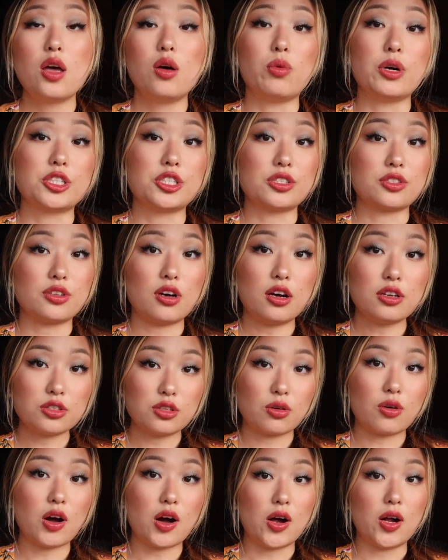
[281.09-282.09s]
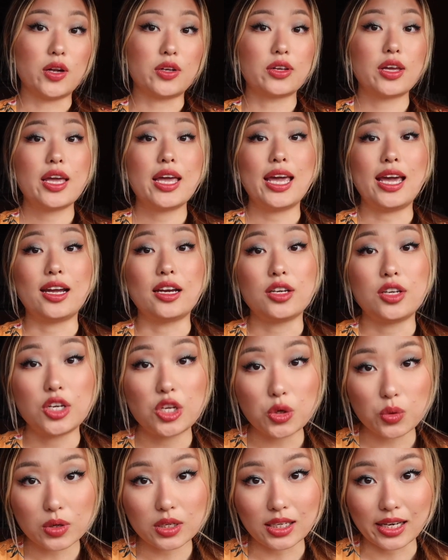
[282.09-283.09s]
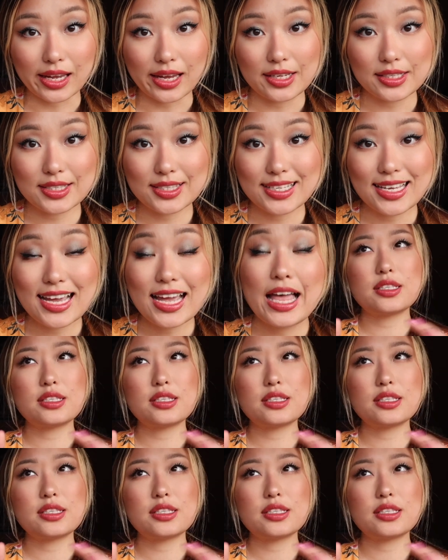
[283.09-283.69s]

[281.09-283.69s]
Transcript: which is also called a nucleus.